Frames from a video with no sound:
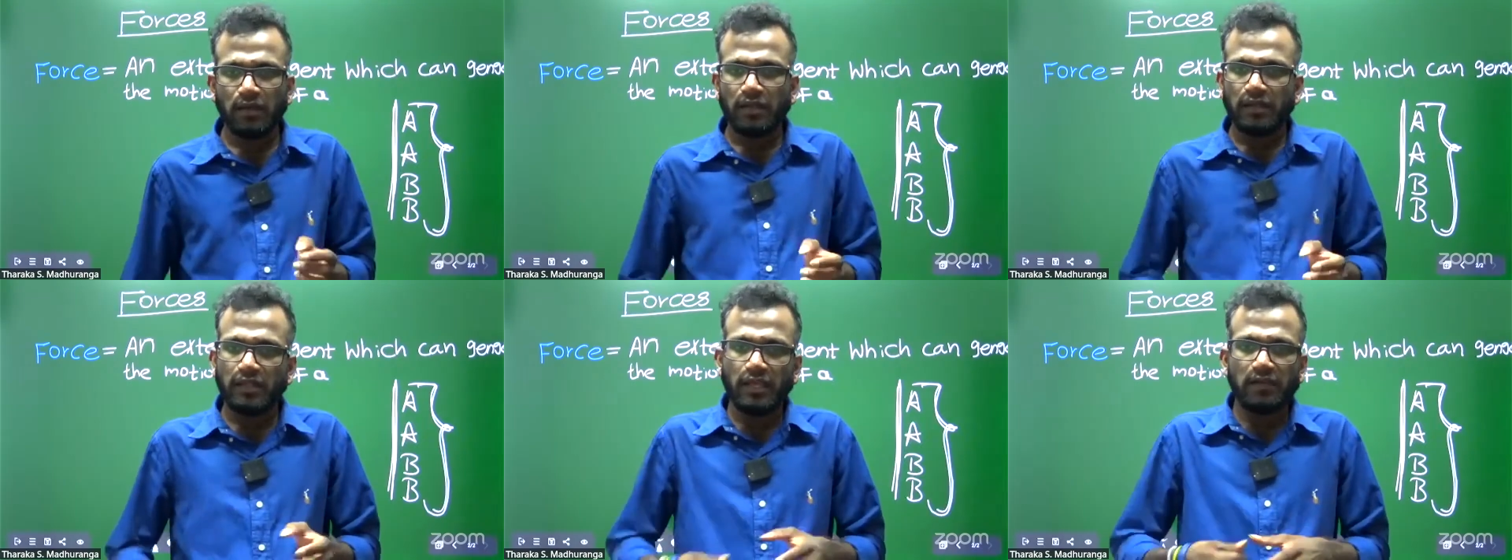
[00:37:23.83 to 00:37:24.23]

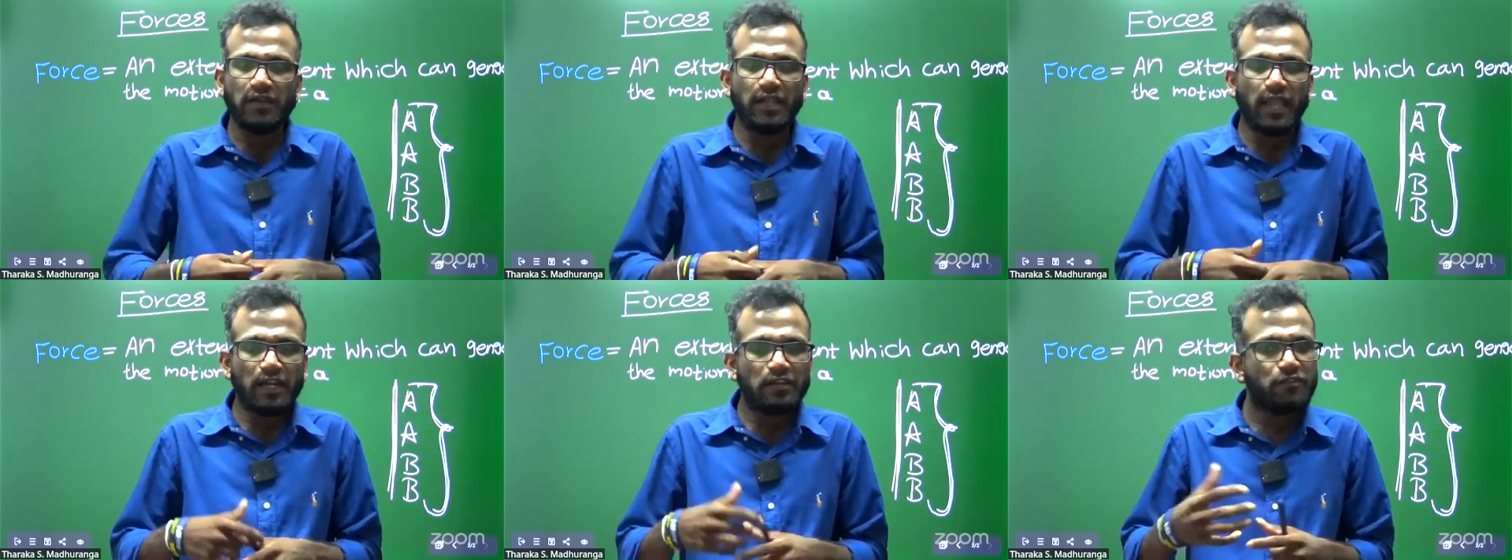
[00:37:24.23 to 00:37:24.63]
They
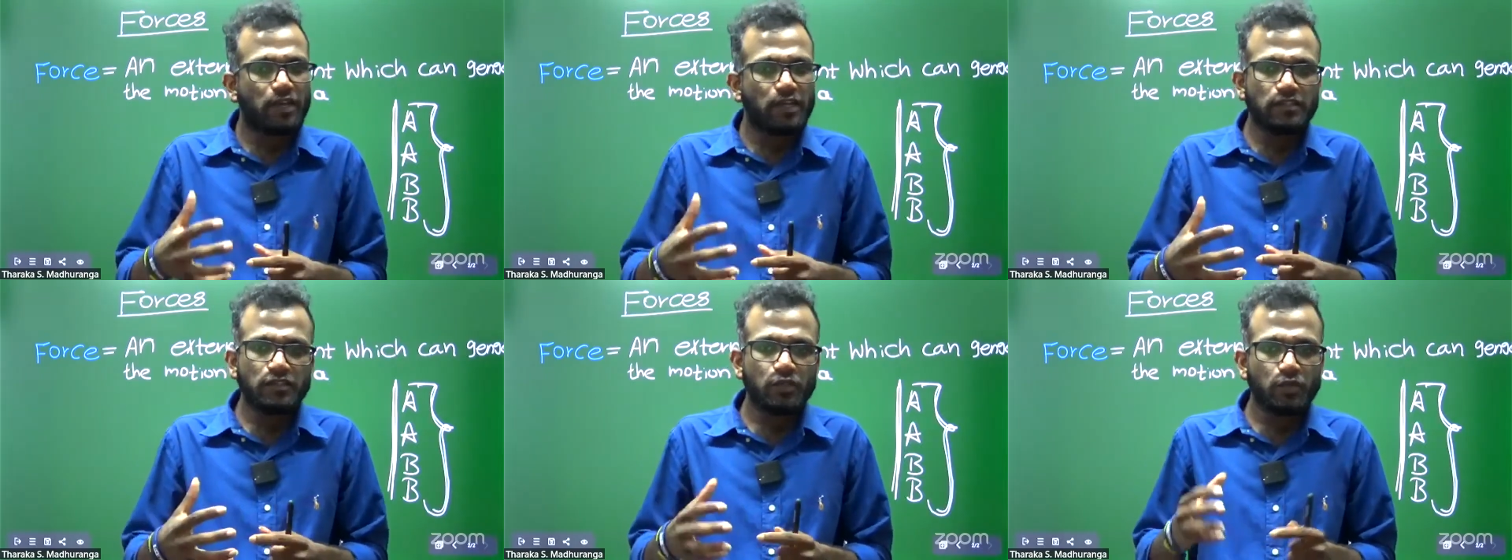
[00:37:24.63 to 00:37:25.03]
will
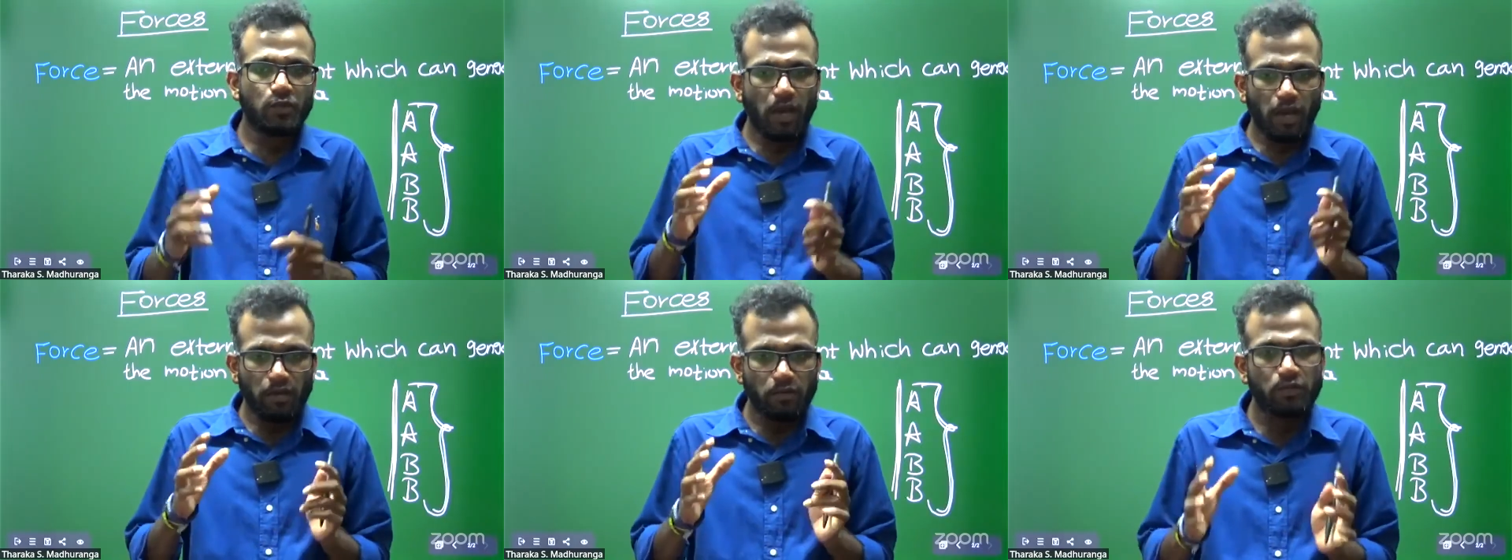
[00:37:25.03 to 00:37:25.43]
advise you
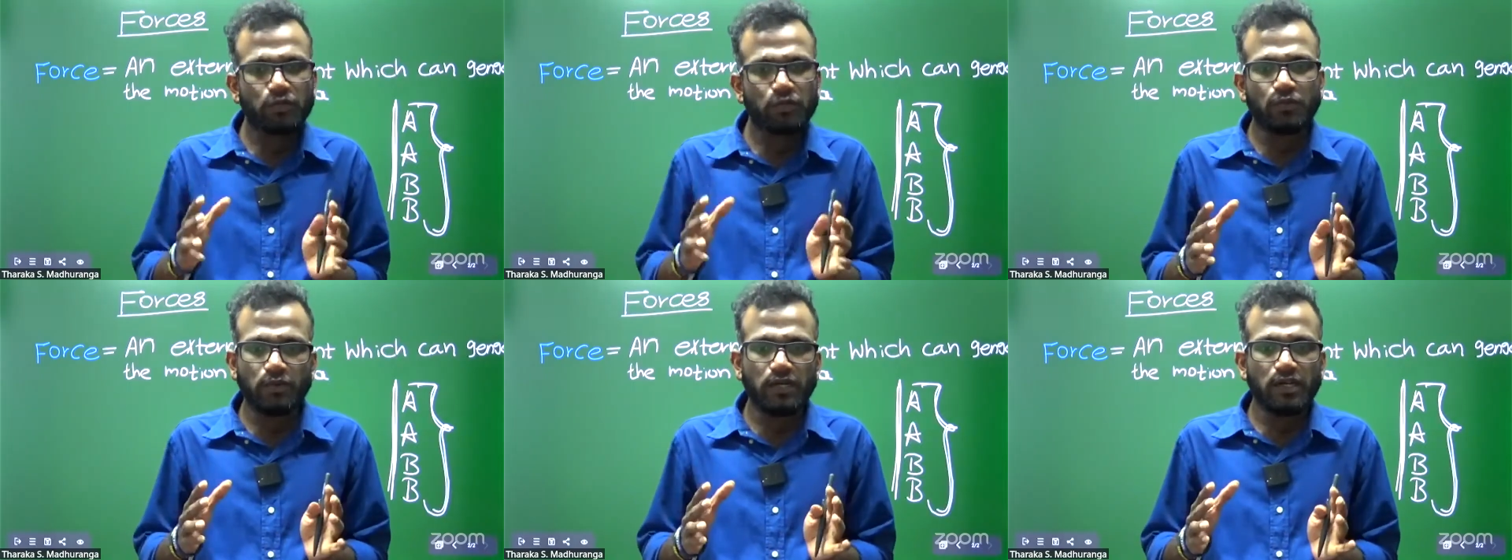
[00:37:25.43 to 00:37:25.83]
how to
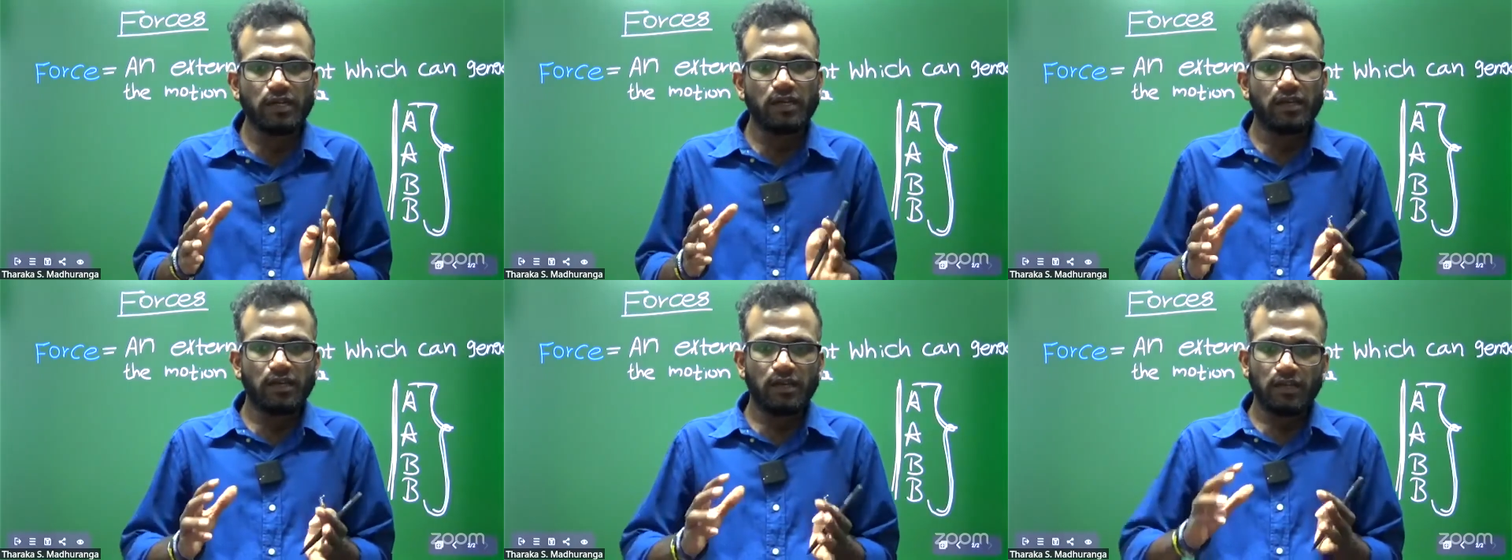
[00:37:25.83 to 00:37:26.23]
work
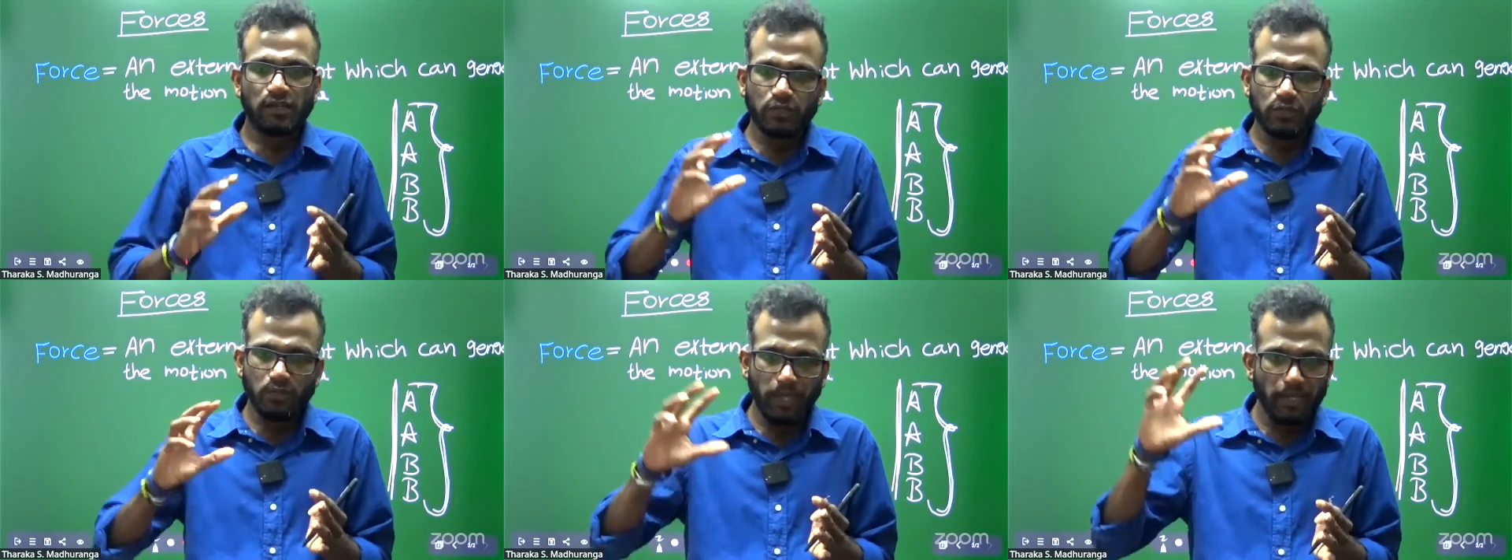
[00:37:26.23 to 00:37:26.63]

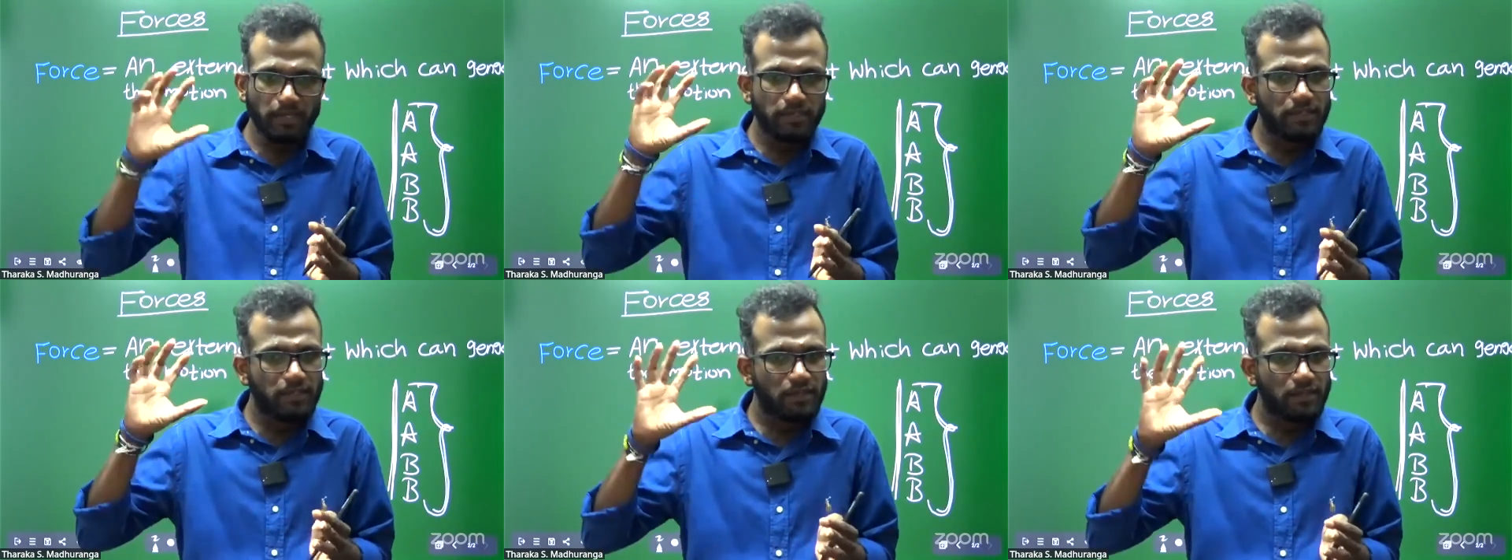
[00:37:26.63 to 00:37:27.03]
to get
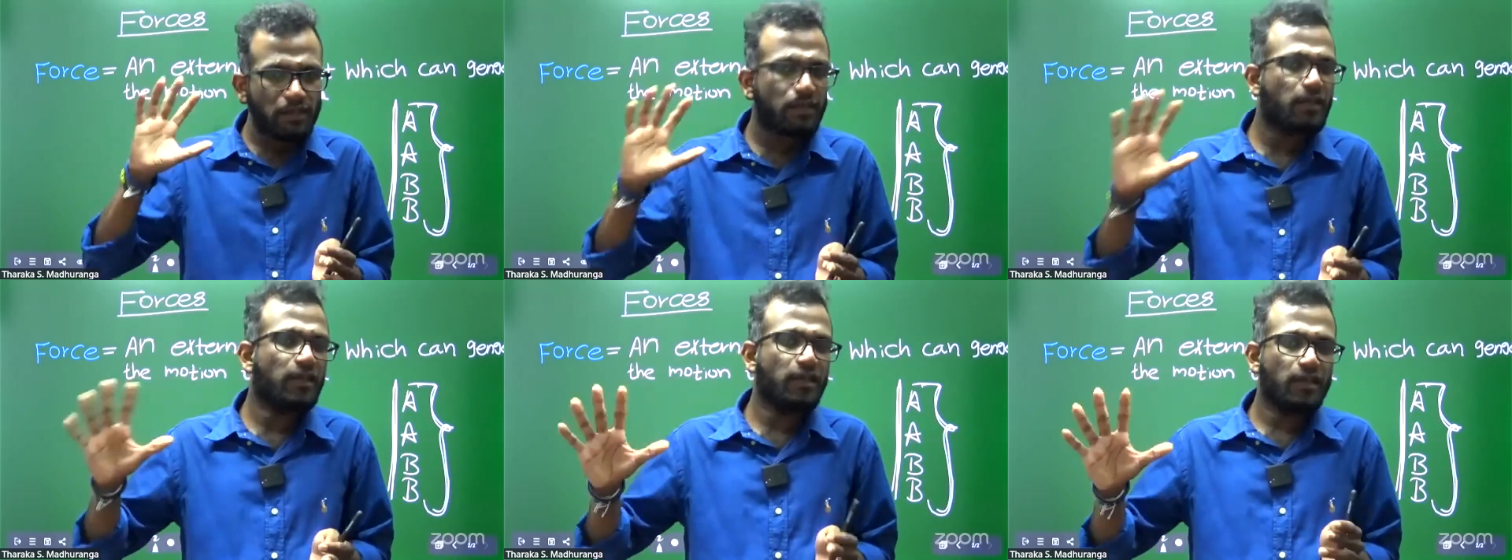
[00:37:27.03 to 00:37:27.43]

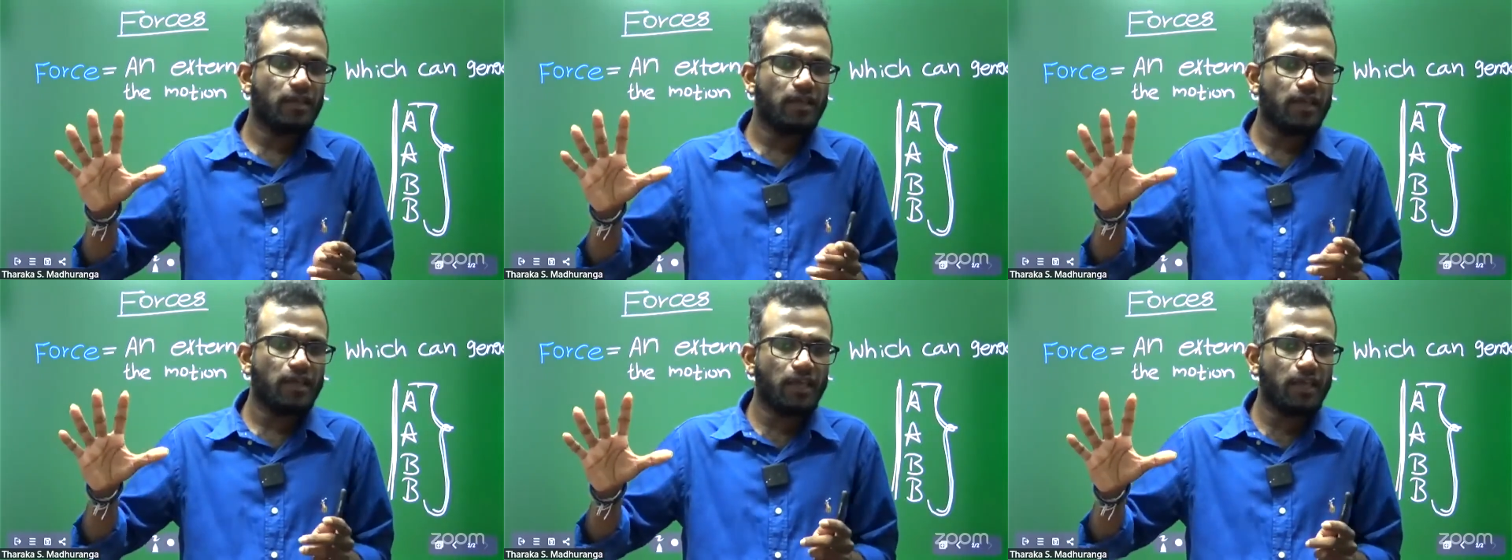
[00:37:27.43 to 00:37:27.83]

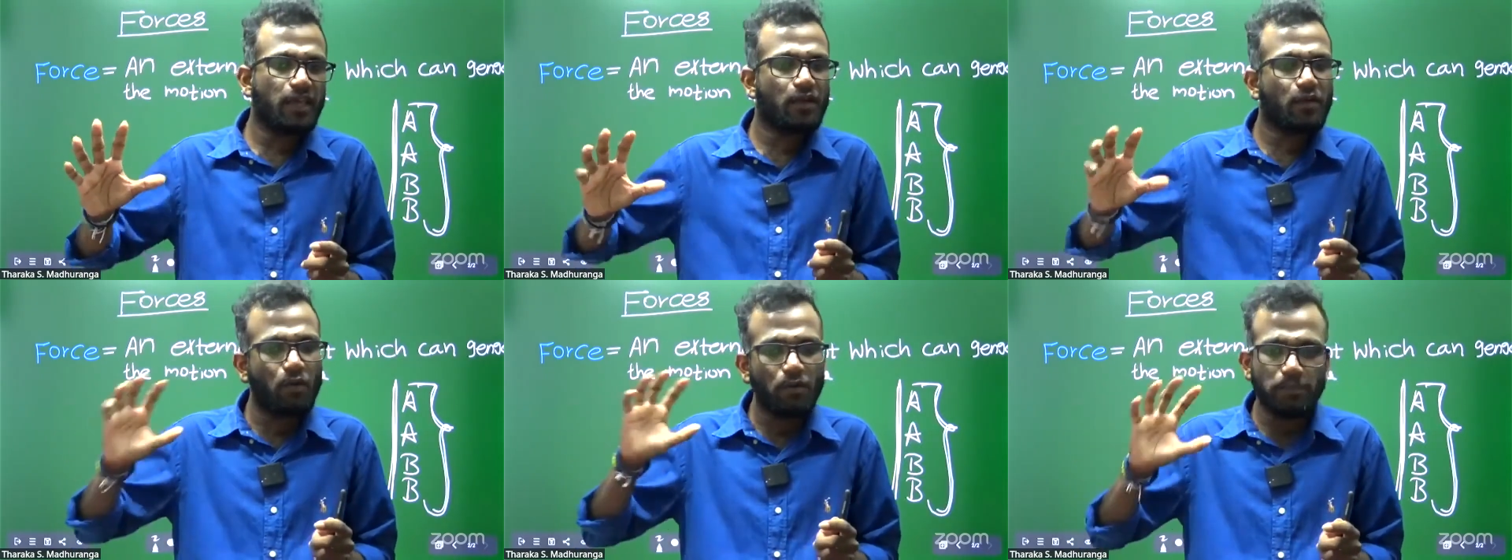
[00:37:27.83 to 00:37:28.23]

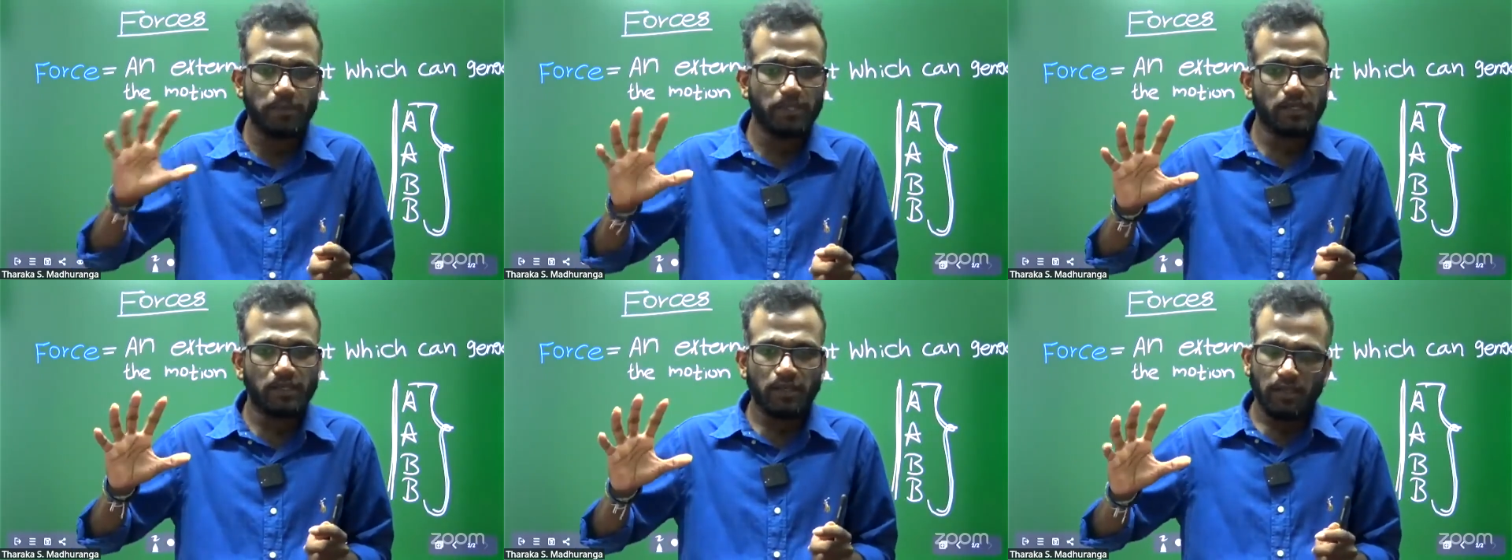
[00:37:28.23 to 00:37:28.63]
A or
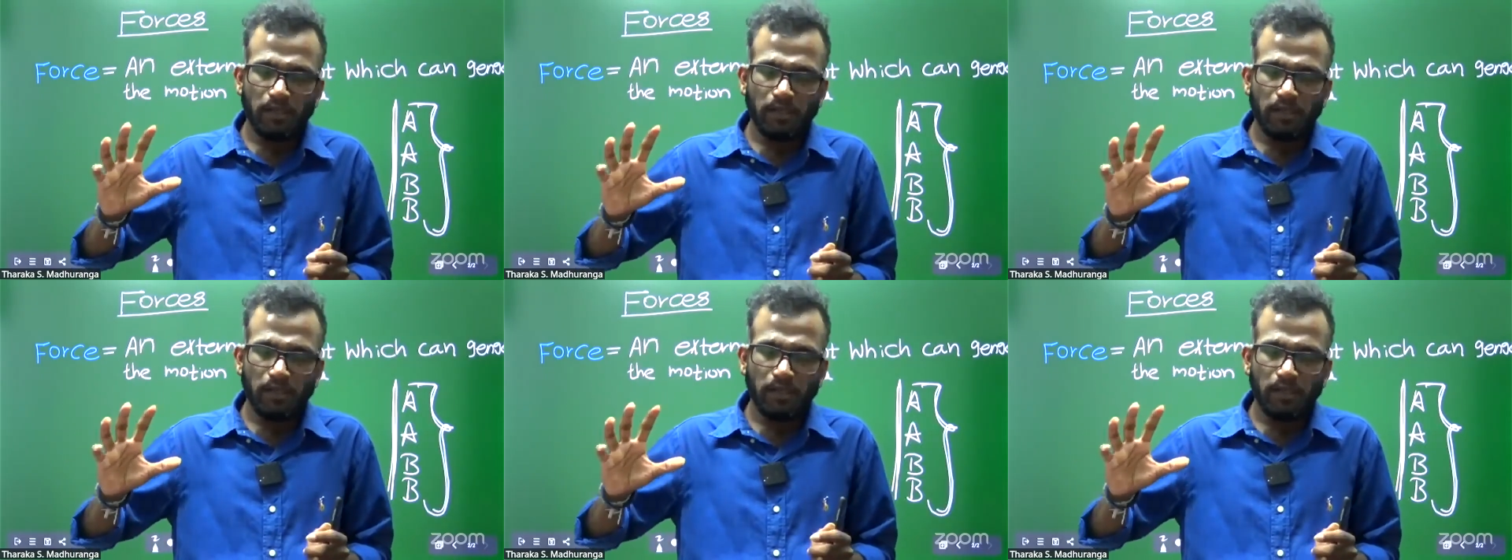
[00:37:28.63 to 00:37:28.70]
B.